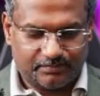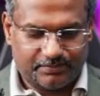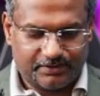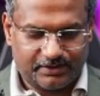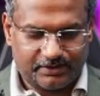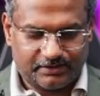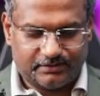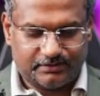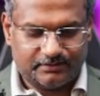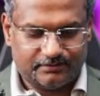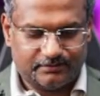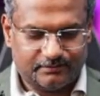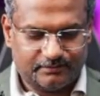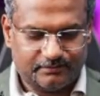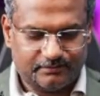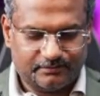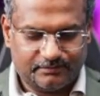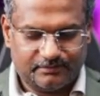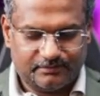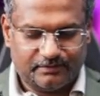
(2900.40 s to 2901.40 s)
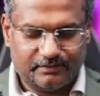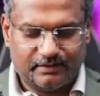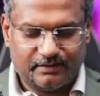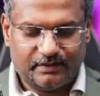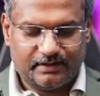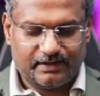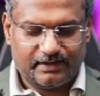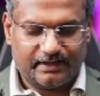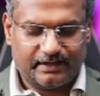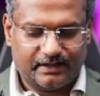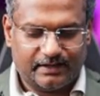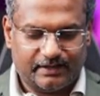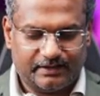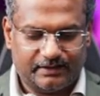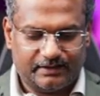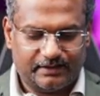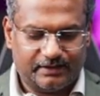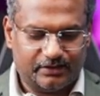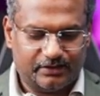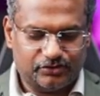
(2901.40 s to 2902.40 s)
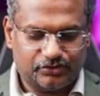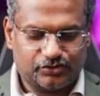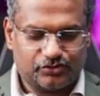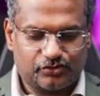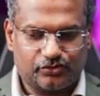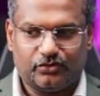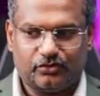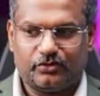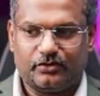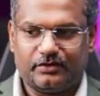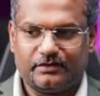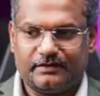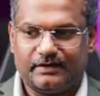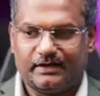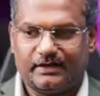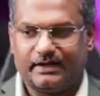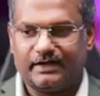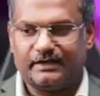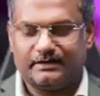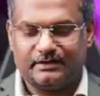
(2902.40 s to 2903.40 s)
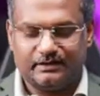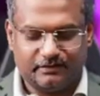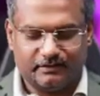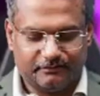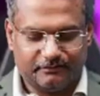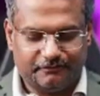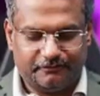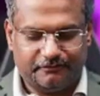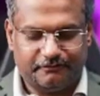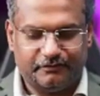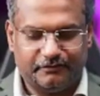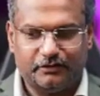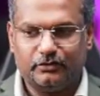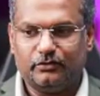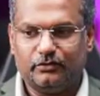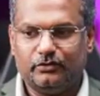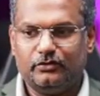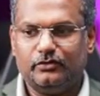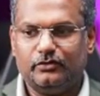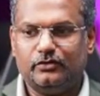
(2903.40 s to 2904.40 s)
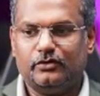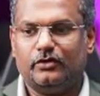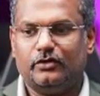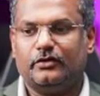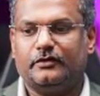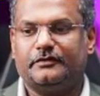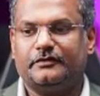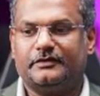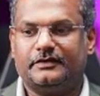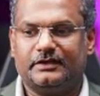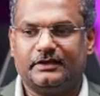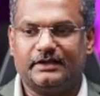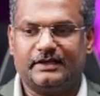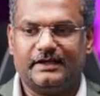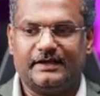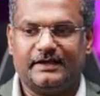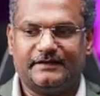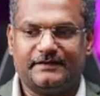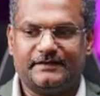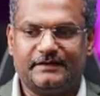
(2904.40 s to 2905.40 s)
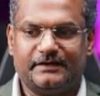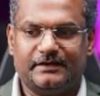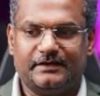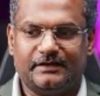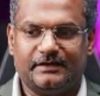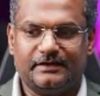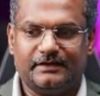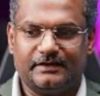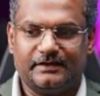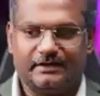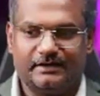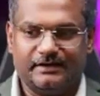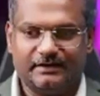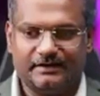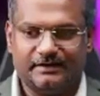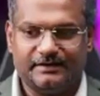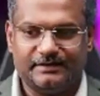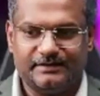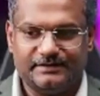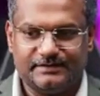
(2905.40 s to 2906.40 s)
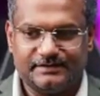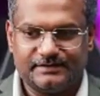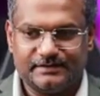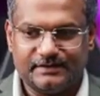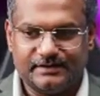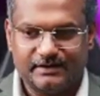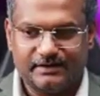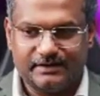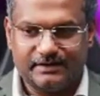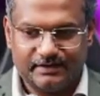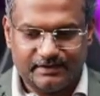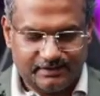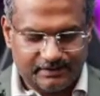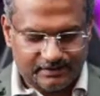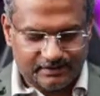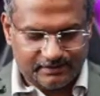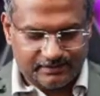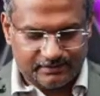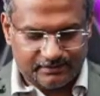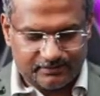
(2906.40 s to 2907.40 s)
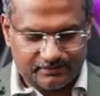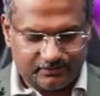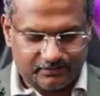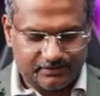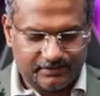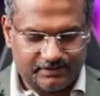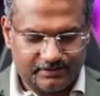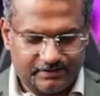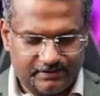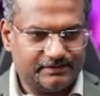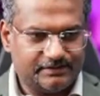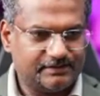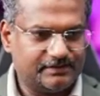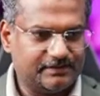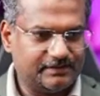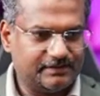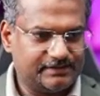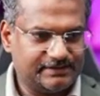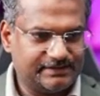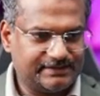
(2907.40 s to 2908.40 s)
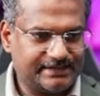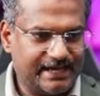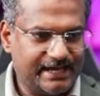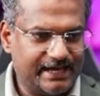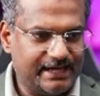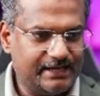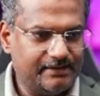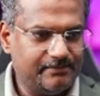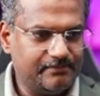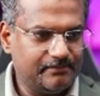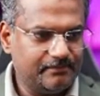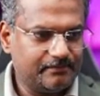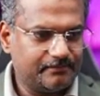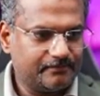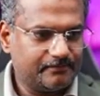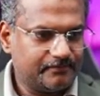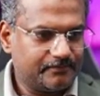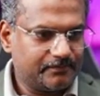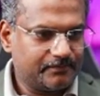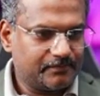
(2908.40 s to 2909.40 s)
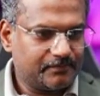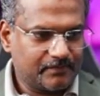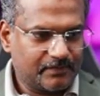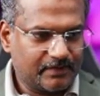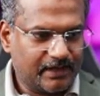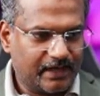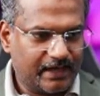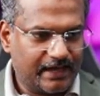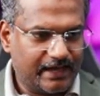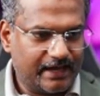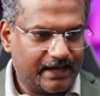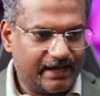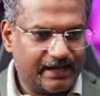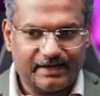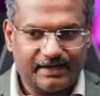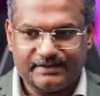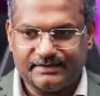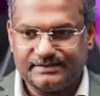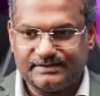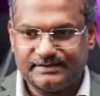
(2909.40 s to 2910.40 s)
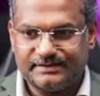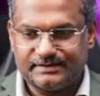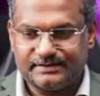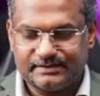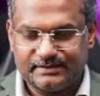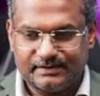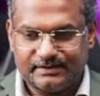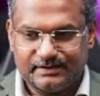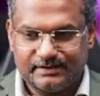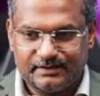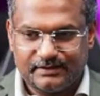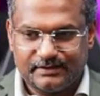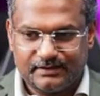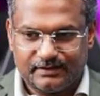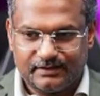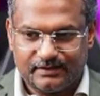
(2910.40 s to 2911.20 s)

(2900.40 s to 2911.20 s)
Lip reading: topic and ensure that the flow of the lesson is the same as